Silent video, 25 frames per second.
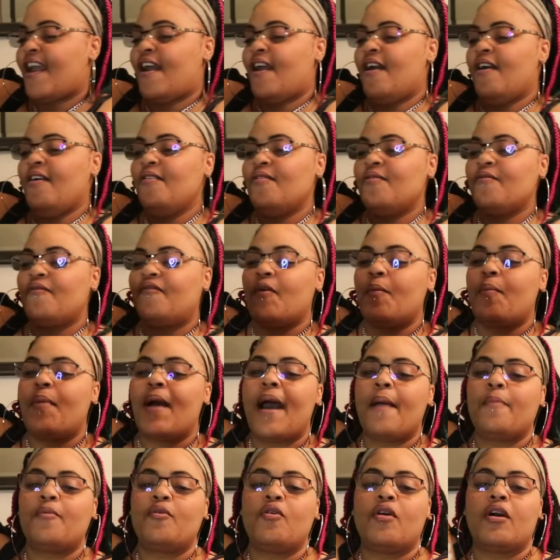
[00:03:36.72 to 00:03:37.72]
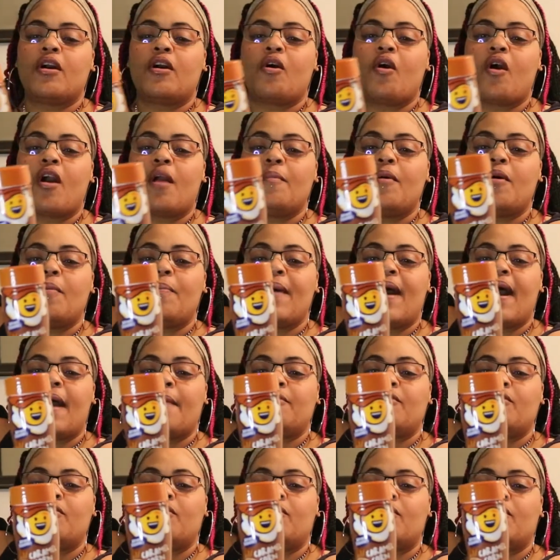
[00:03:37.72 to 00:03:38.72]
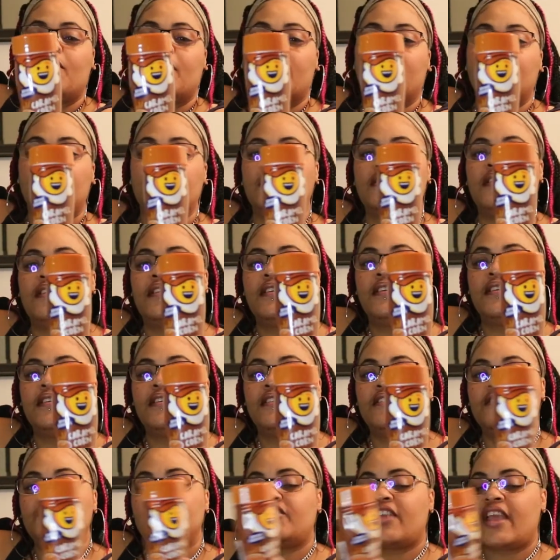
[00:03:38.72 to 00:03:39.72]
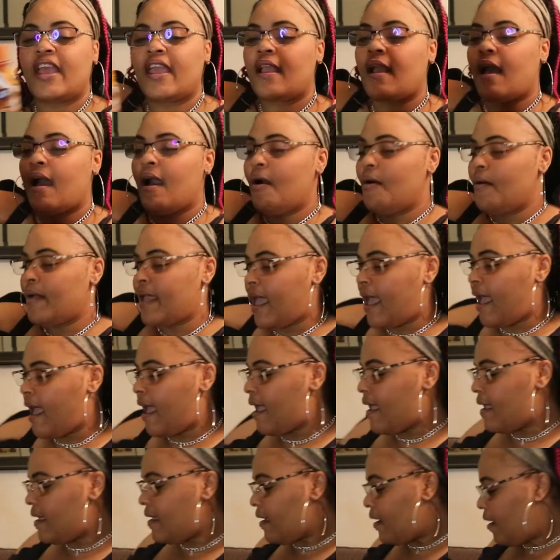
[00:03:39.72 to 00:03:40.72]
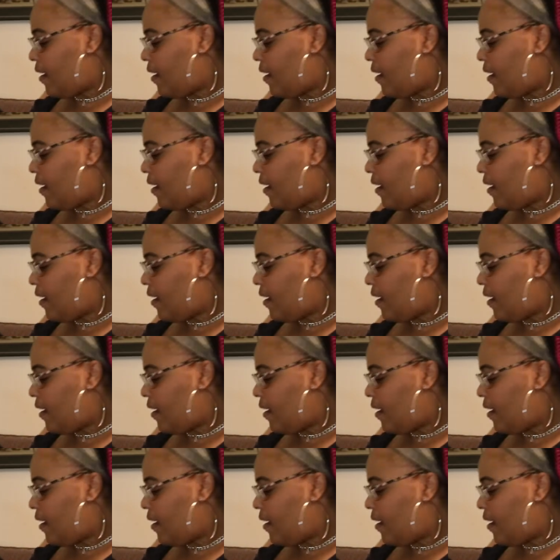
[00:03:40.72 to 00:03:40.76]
Oh, for popcorn, caramel popcorn shake. Okay,